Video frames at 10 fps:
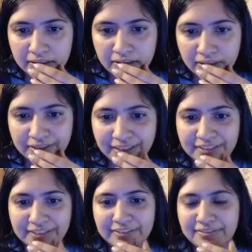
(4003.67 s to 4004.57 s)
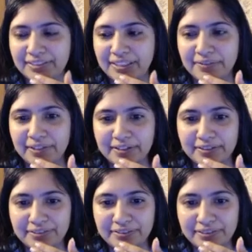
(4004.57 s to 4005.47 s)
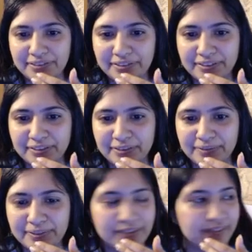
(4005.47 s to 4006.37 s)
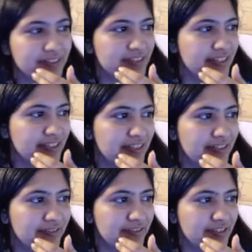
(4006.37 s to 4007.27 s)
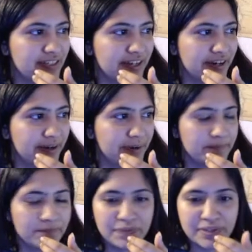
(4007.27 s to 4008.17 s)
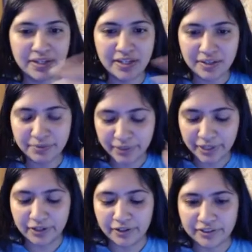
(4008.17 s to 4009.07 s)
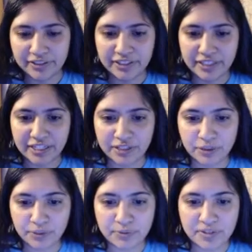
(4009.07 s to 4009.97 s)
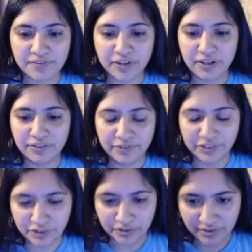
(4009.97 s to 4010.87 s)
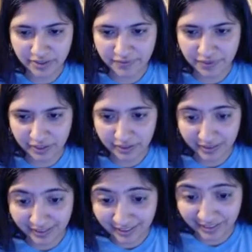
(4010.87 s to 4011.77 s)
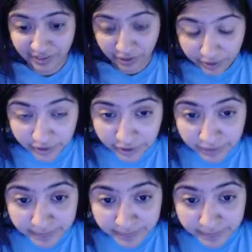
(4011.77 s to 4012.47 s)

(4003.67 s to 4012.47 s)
Okay, good. There we go. So hopefully you can see the difference there, where the tones have gotten richer, they've gotten a little darker,